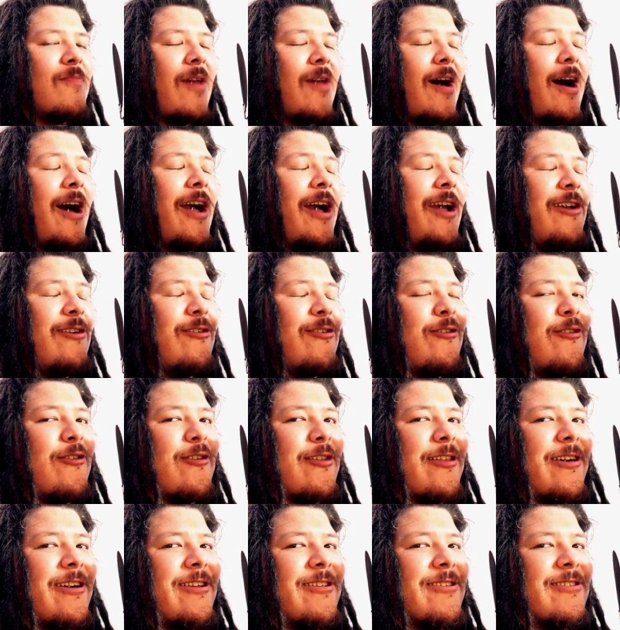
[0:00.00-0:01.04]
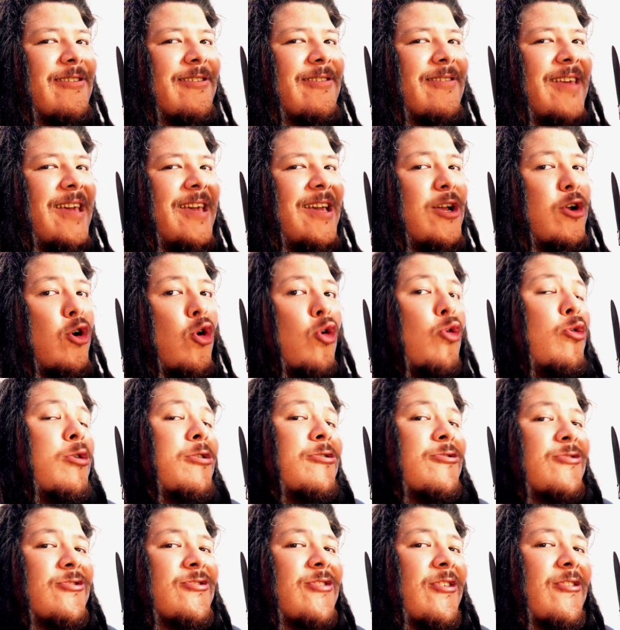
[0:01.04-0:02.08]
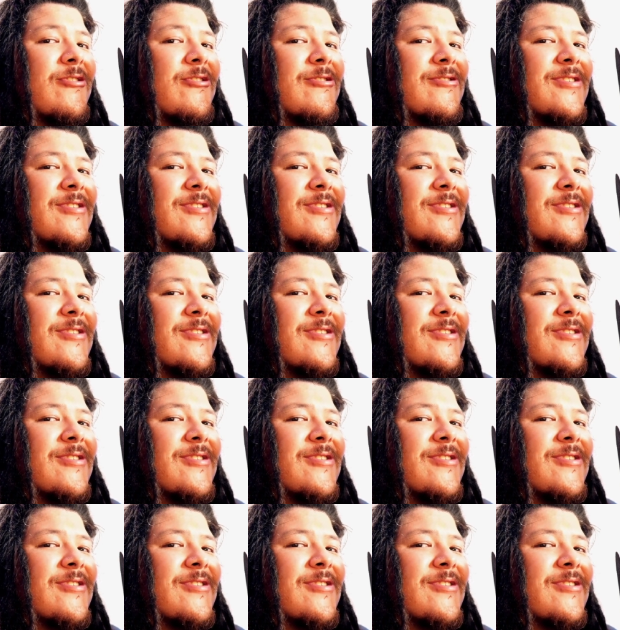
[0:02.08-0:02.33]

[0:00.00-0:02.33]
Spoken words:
I call it the cornerstones of